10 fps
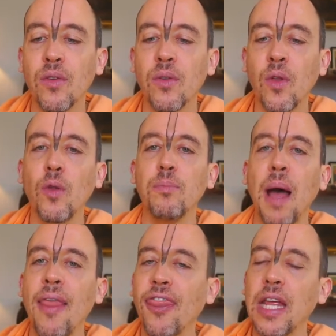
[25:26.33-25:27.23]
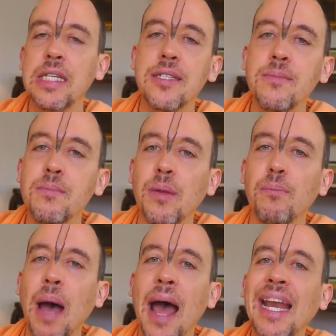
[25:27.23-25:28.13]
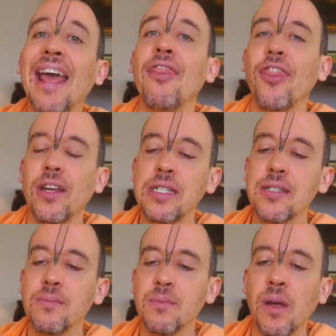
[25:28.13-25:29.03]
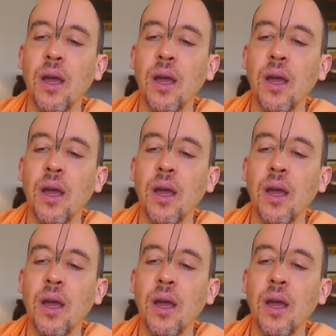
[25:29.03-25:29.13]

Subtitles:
Not pantheism, but panentheism.